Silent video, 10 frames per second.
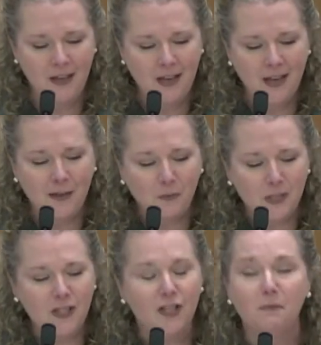and
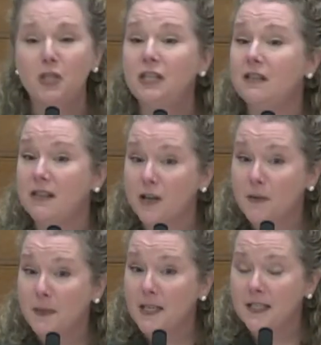wisdom. She's a
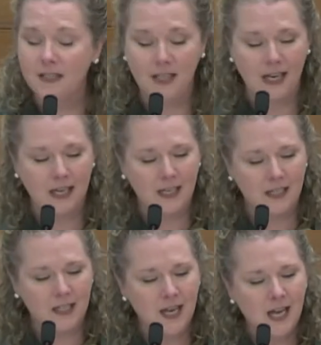therapist
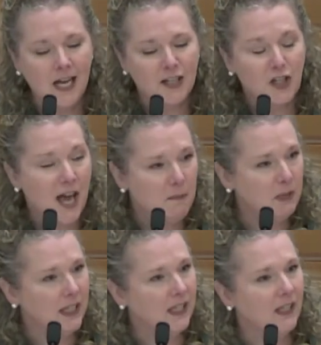and a
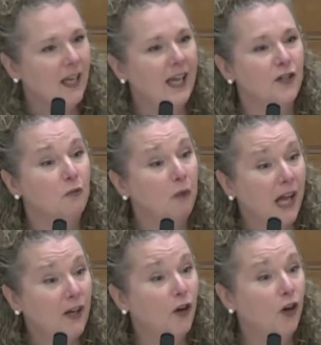chaplain and a
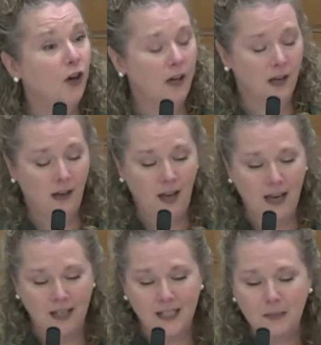writer
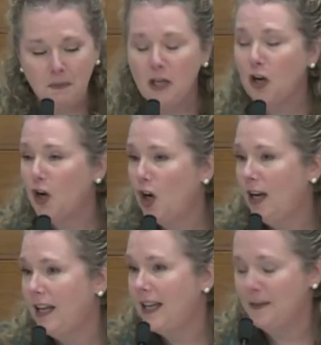and speaker
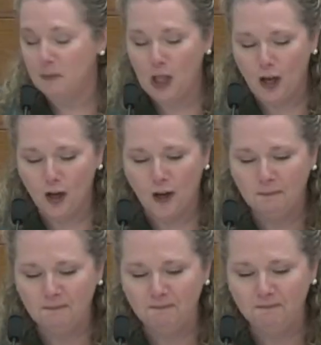and blogger.
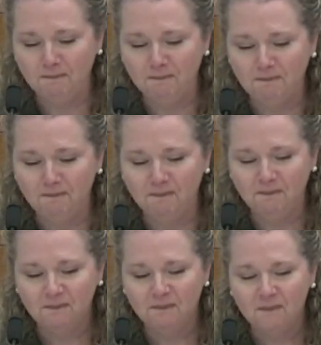
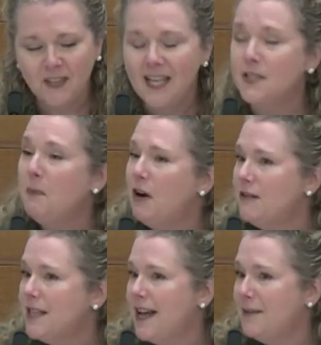As a
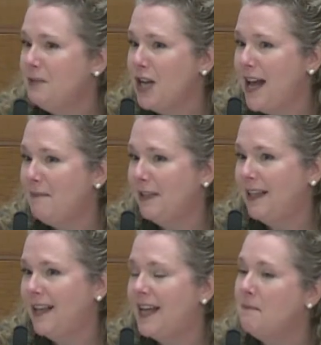part-time
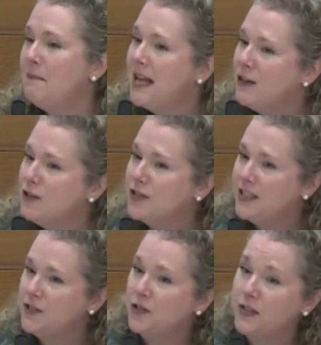chaplain at a medical
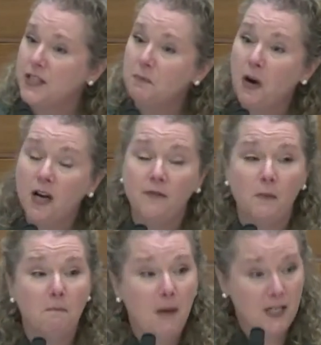center that's part of a
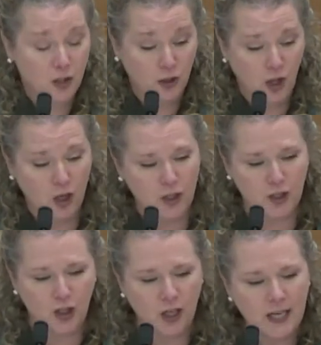much
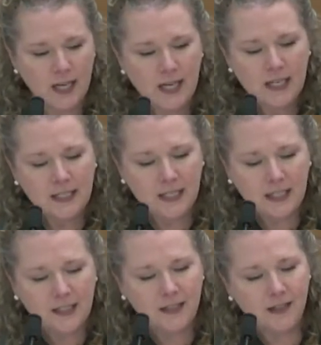larger
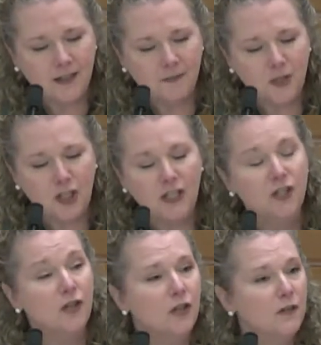system, she
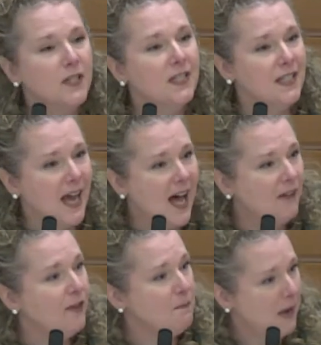serves
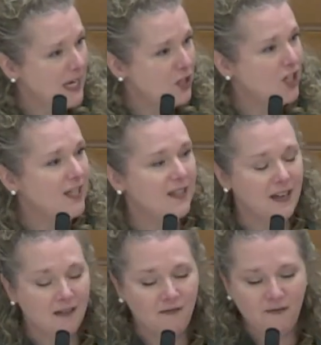staff and patients
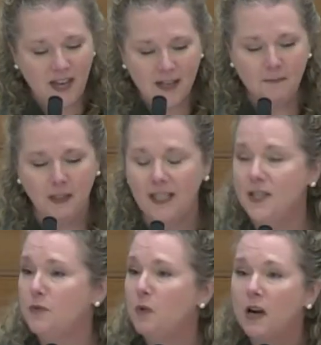and
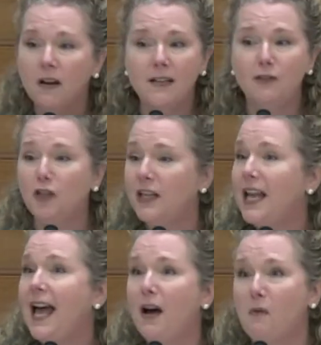families wherever and
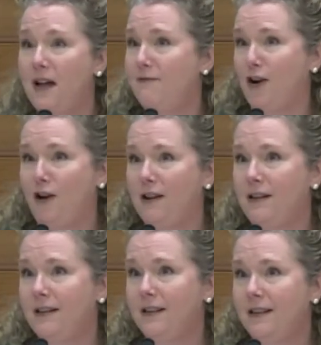however
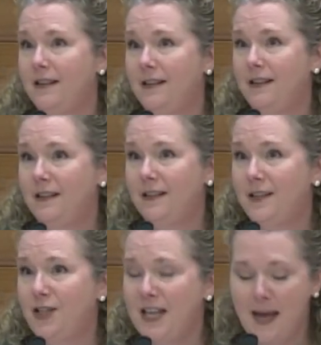
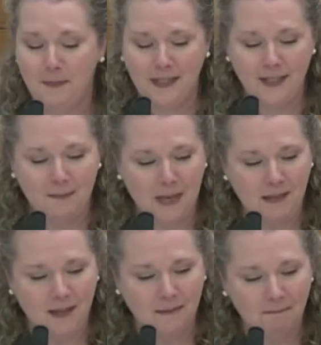she happens to
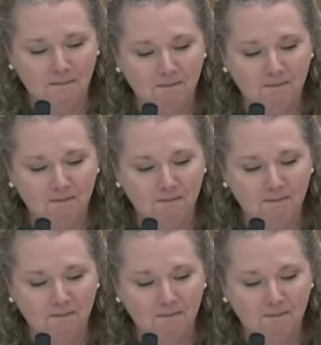meet them.